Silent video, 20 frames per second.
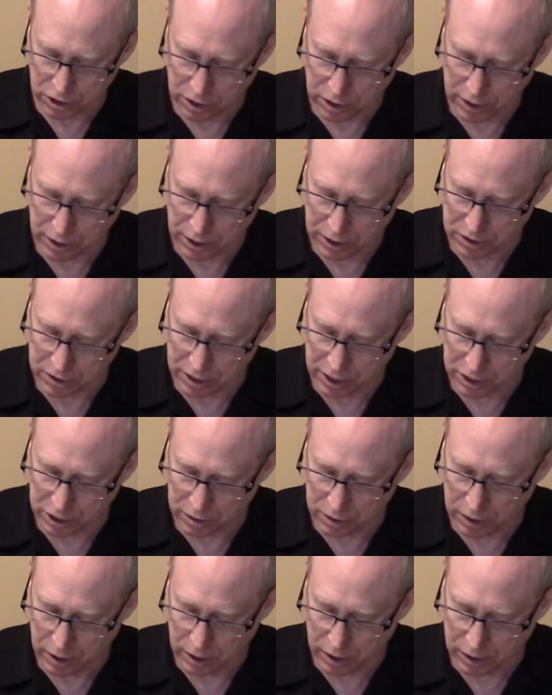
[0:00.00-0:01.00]
an
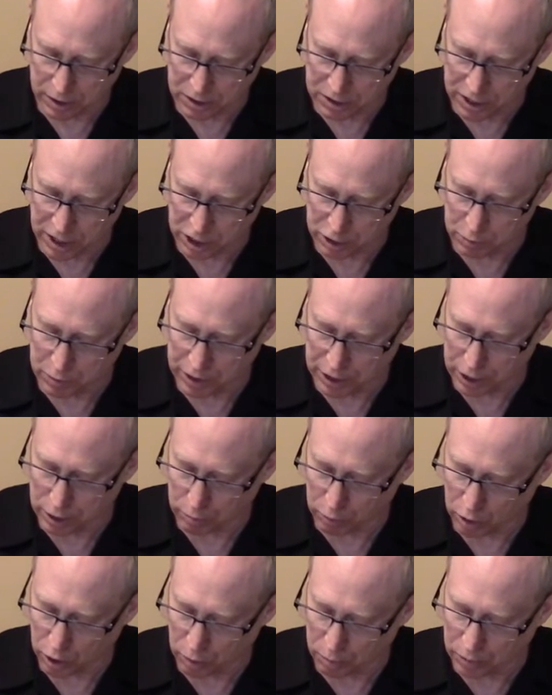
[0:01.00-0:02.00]
assessment
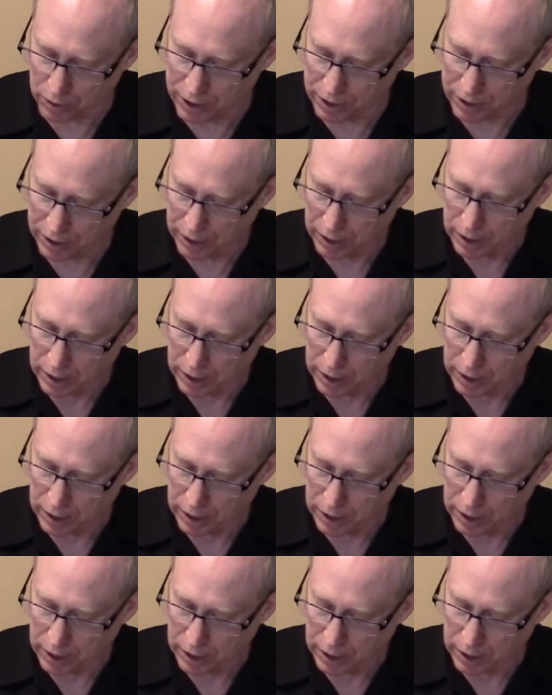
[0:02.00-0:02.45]
inappropriate